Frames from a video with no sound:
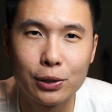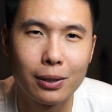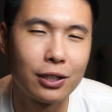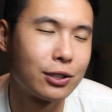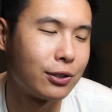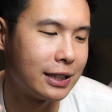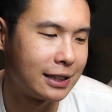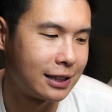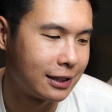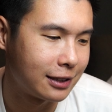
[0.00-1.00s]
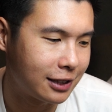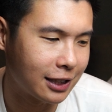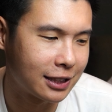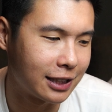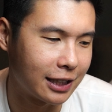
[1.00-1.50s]
as well, so it's
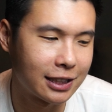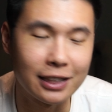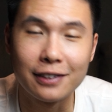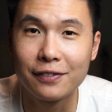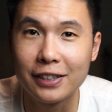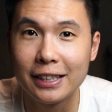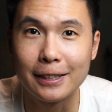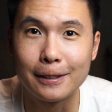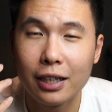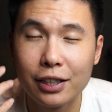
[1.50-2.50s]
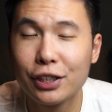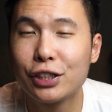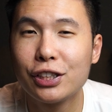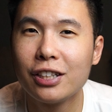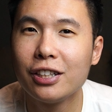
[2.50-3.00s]
just as convenient.
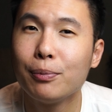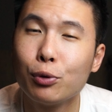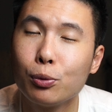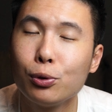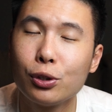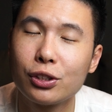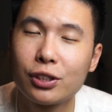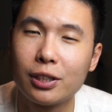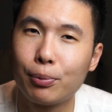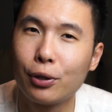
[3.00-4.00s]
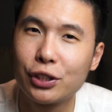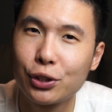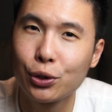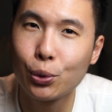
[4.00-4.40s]
Additionally, Moomoo also supports